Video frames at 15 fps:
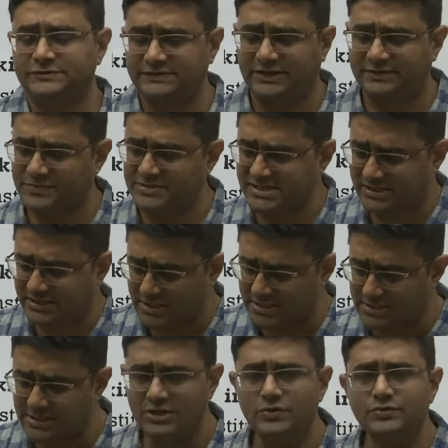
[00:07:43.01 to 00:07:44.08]
That means it
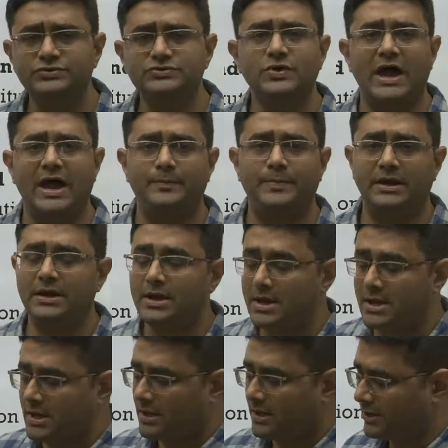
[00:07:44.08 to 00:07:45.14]
continues to happen.
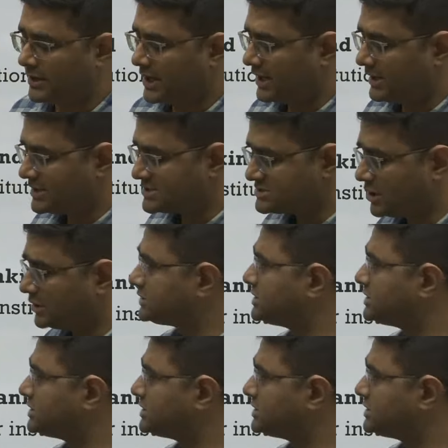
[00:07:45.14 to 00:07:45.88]
Okay, it does not